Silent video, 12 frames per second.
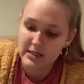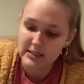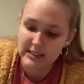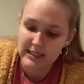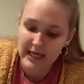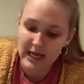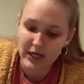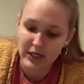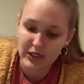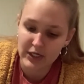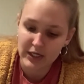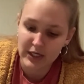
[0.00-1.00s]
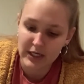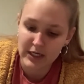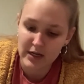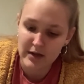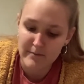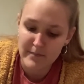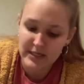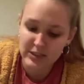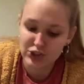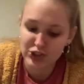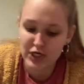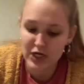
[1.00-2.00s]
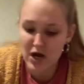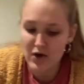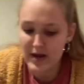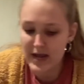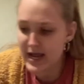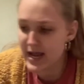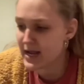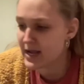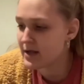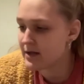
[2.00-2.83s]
to get a good mixture going.